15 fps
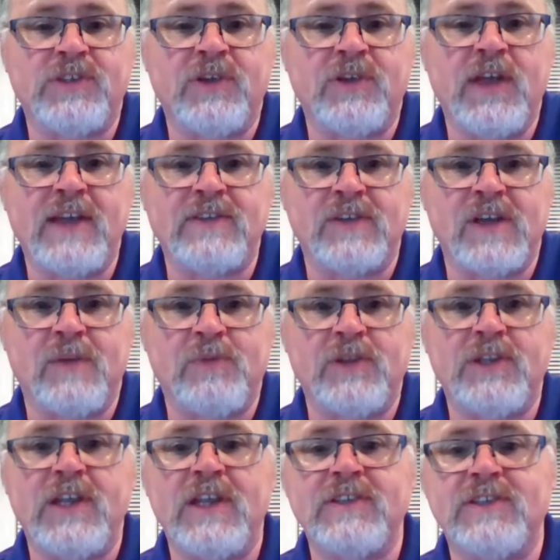couple of days
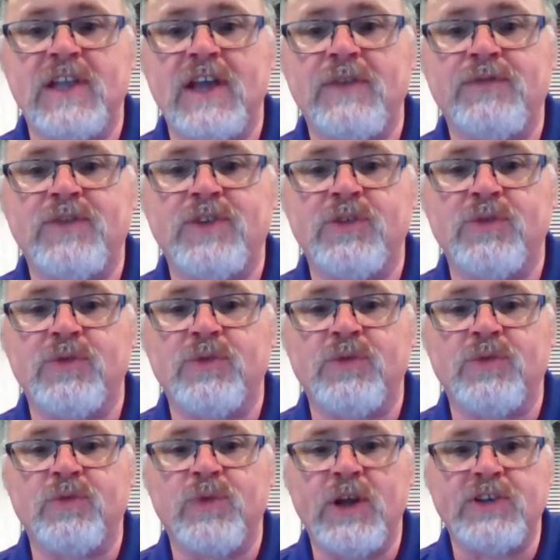left to
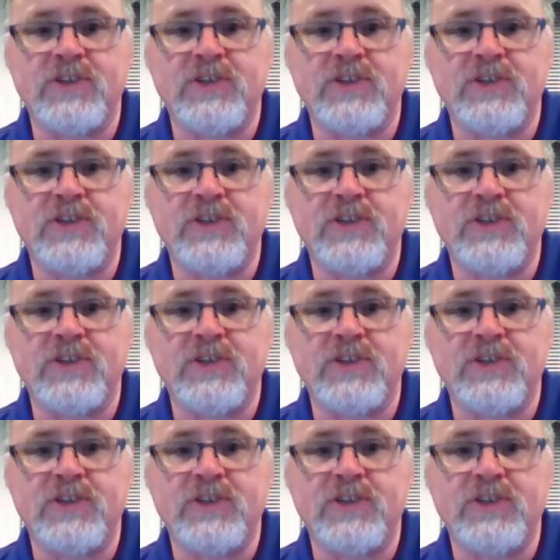register.